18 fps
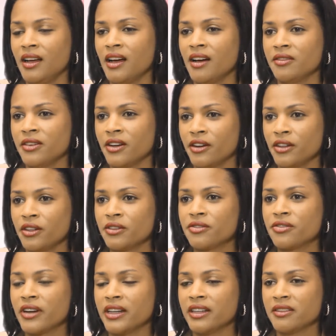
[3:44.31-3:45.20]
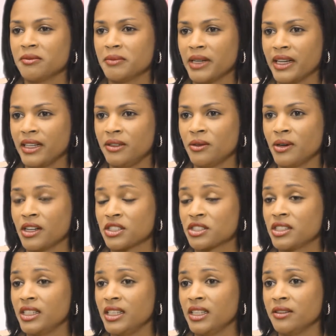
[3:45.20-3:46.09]
a very good friend of mine who
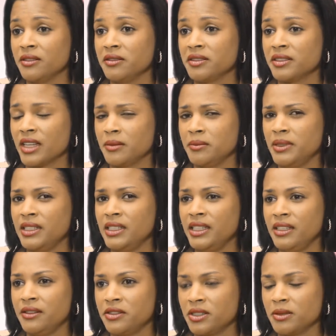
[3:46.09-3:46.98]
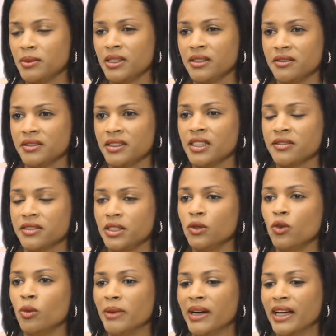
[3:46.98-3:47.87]
actually lives, I believe she lives in
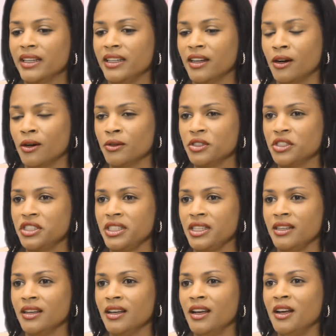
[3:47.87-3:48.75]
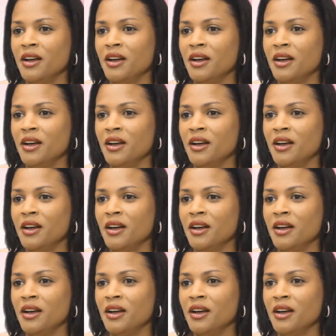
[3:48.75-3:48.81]
Oman now, she